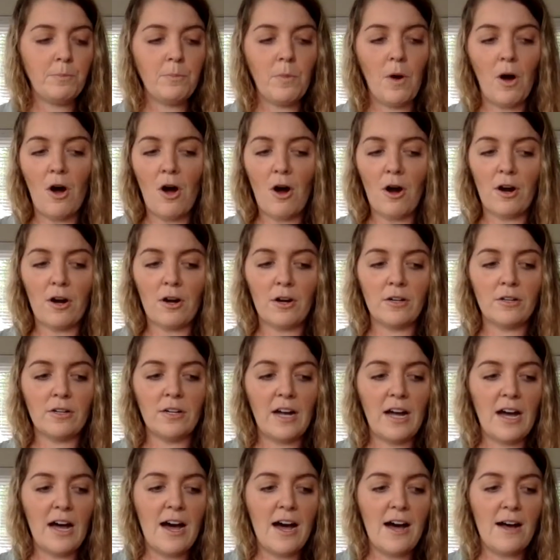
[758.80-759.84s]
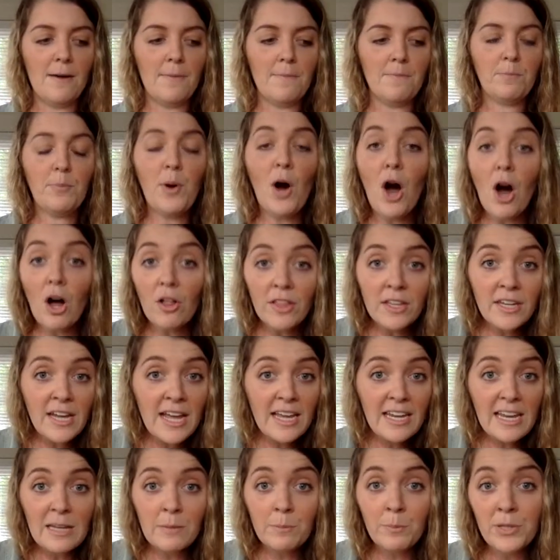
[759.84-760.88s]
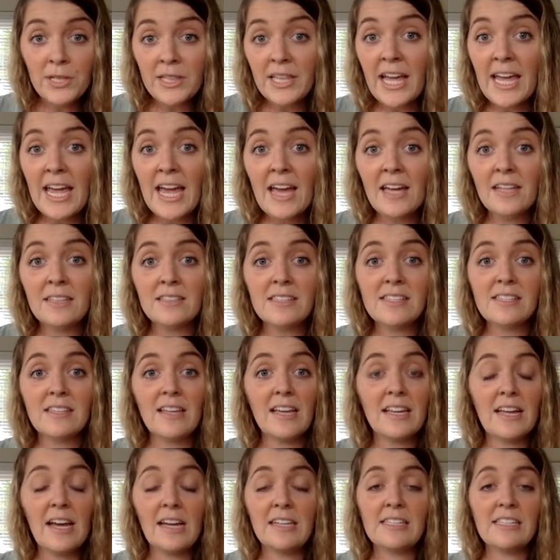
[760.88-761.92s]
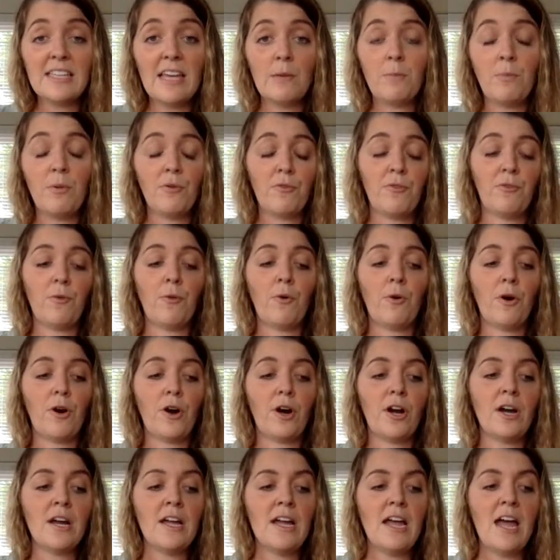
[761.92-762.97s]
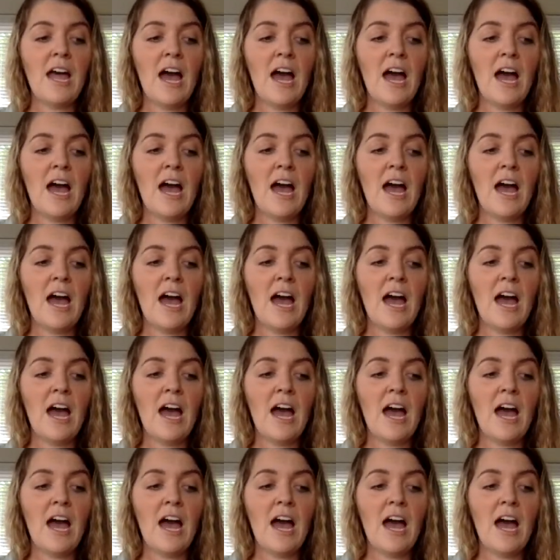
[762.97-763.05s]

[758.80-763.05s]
are pollinating plants, like I said before.